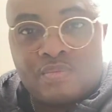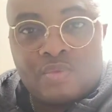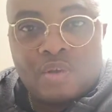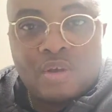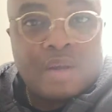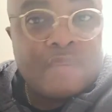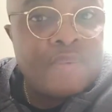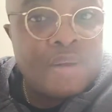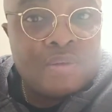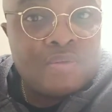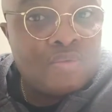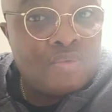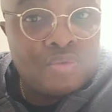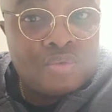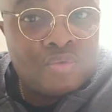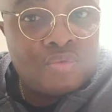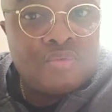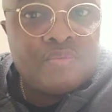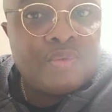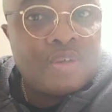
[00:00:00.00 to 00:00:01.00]
talk about
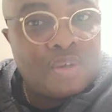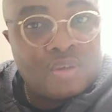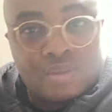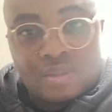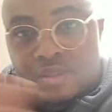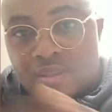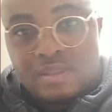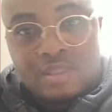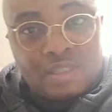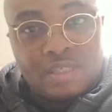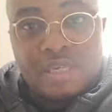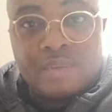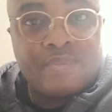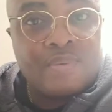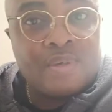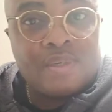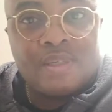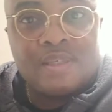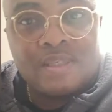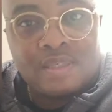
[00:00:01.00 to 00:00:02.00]
Osu because it's
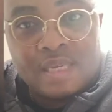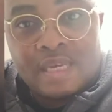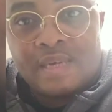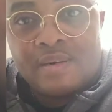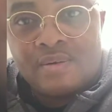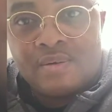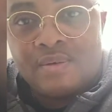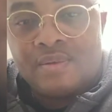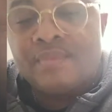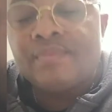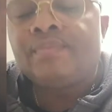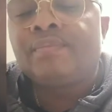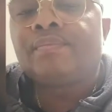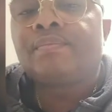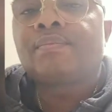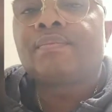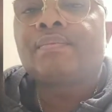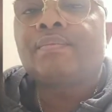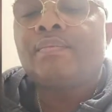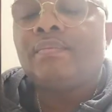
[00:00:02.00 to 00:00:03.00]
abolished, I know.
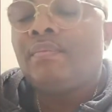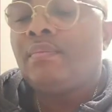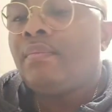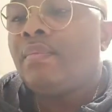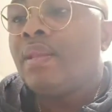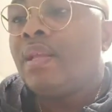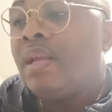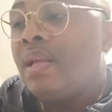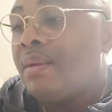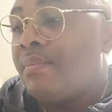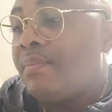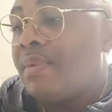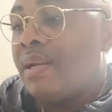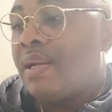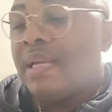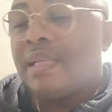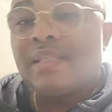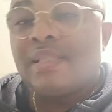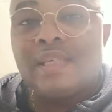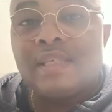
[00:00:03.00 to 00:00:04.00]

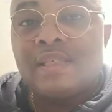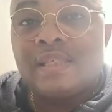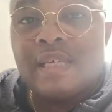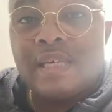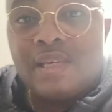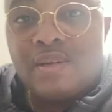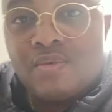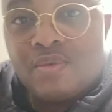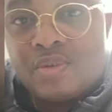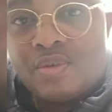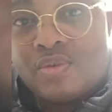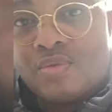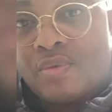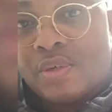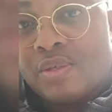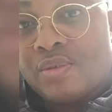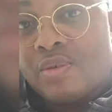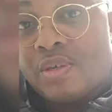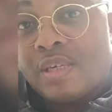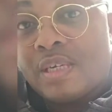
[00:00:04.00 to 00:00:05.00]
And that's exactly what
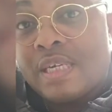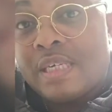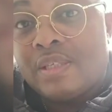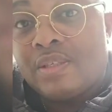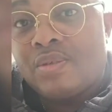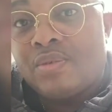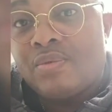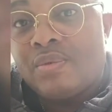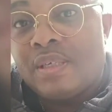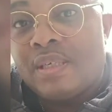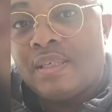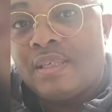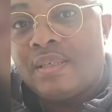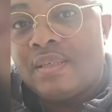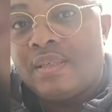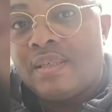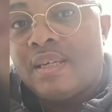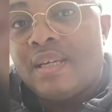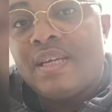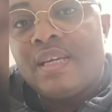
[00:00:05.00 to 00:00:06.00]
Uwazuruike is doing.
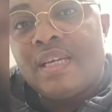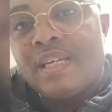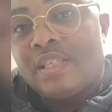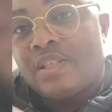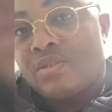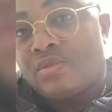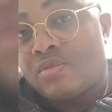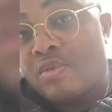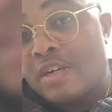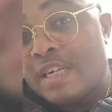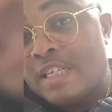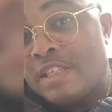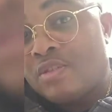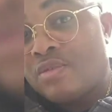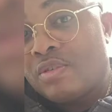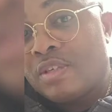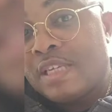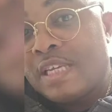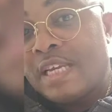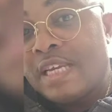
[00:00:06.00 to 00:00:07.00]
He's running
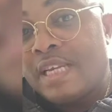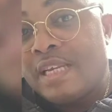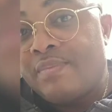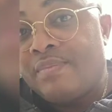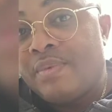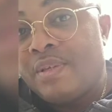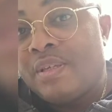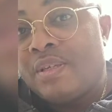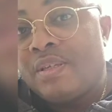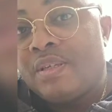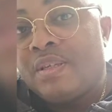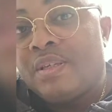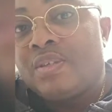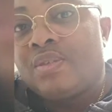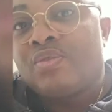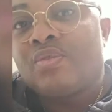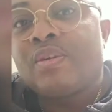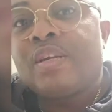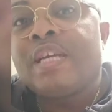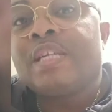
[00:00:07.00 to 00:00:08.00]
to the enemy
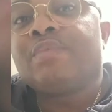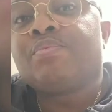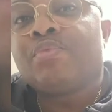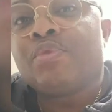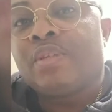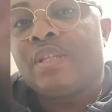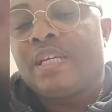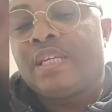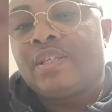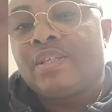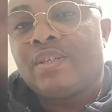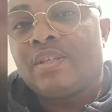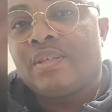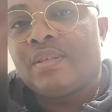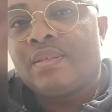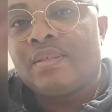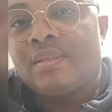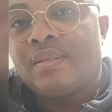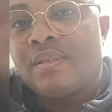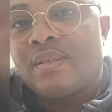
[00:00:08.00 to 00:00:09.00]
to get
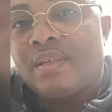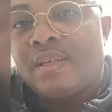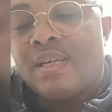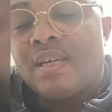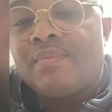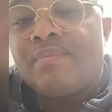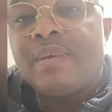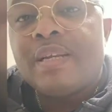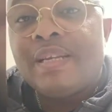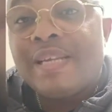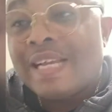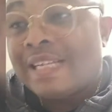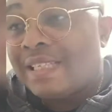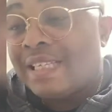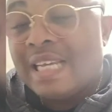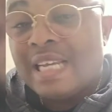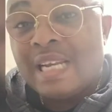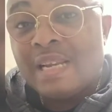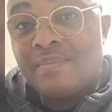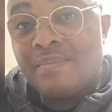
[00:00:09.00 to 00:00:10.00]
protection. But that
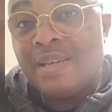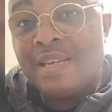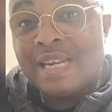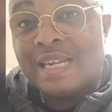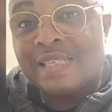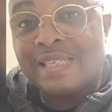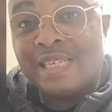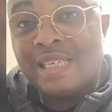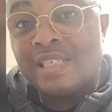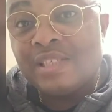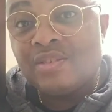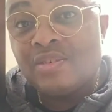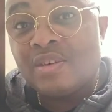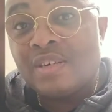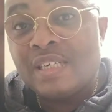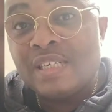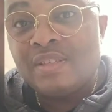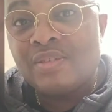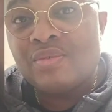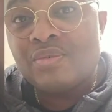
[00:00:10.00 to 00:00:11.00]
enemy that he's
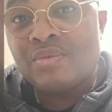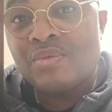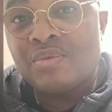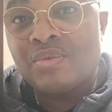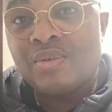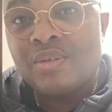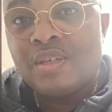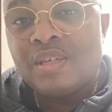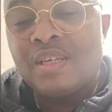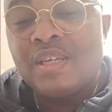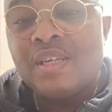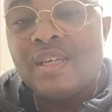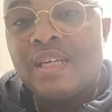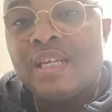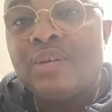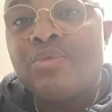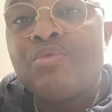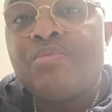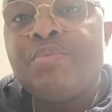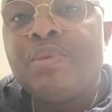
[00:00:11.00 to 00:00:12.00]
running to,
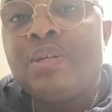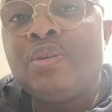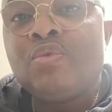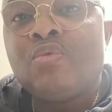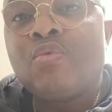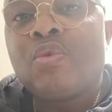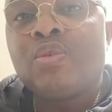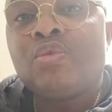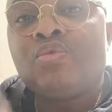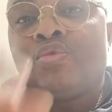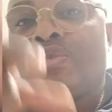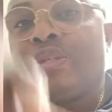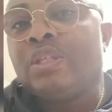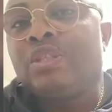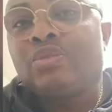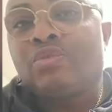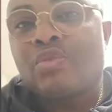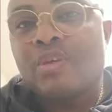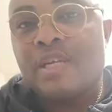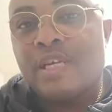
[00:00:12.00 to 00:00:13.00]
they will be the one to
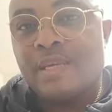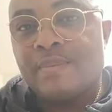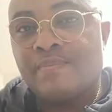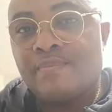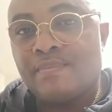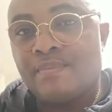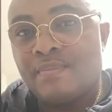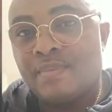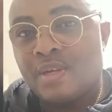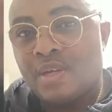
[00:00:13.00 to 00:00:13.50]
destroy him.